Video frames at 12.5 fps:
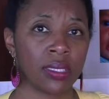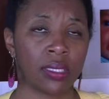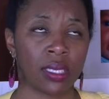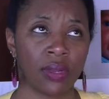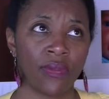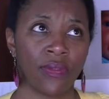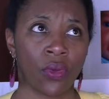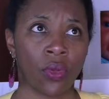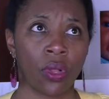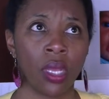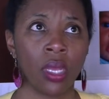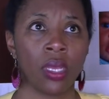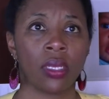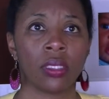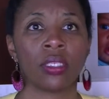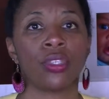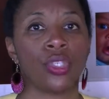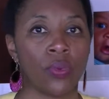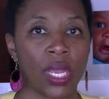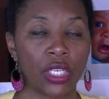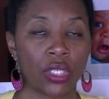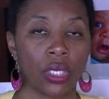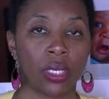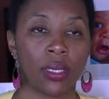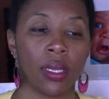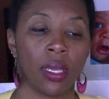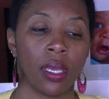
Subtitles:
sinful situation,